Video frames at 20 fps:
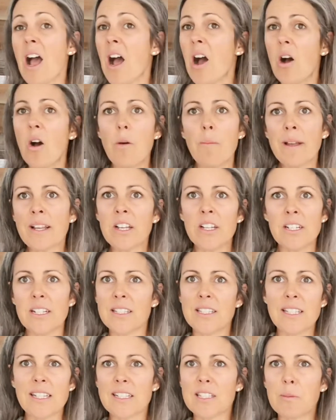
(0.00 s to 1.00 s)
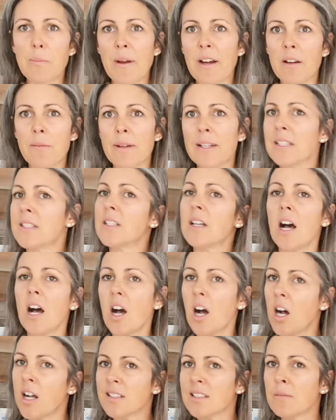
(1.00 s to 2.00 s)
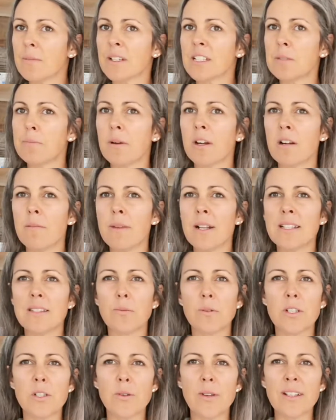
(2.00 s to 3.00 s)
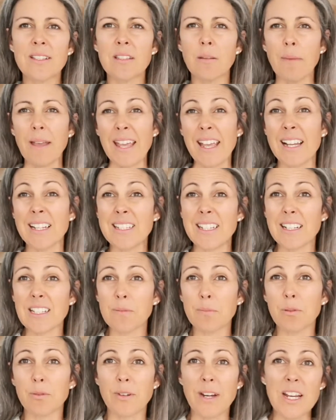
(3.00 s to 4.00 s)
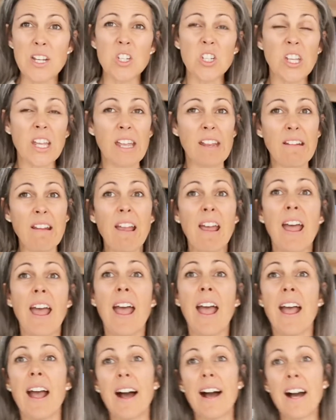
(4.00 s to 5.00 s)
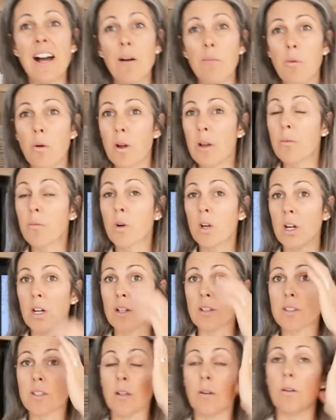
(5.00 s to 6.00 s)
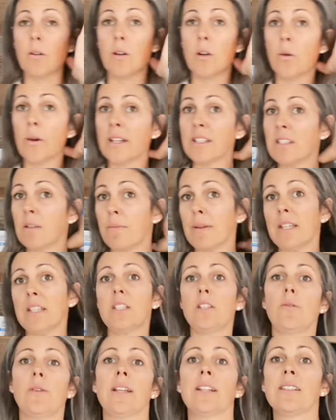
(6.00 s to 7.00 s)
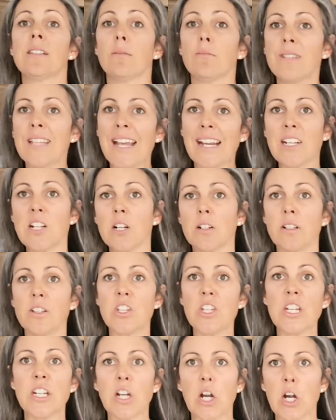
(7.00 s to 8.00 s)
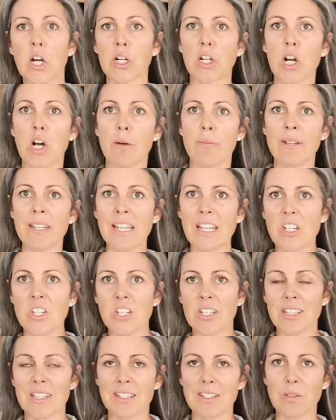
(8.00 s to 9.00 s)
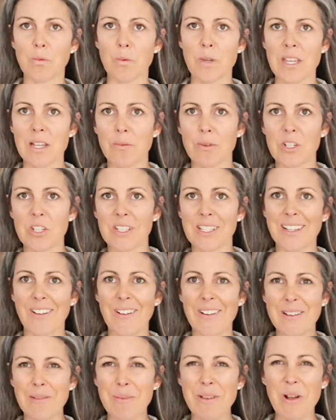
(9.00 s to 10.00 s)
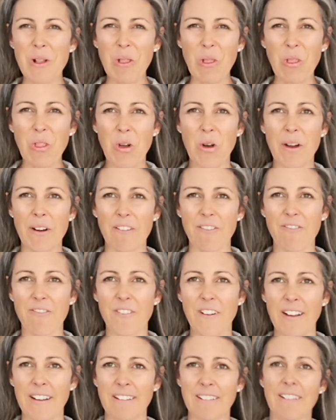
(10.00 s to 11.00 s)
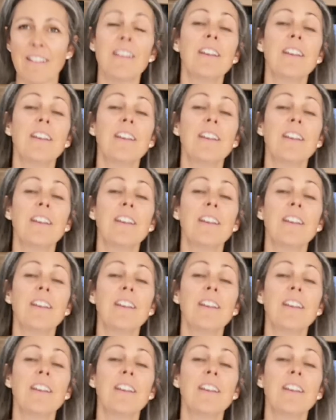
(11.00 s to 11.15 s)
Oh my goodness, the experiments, awesome experiments. We're doing some ant exploration and we're also going to be doing some technology and art combination this week, which is going to be a lot of fun.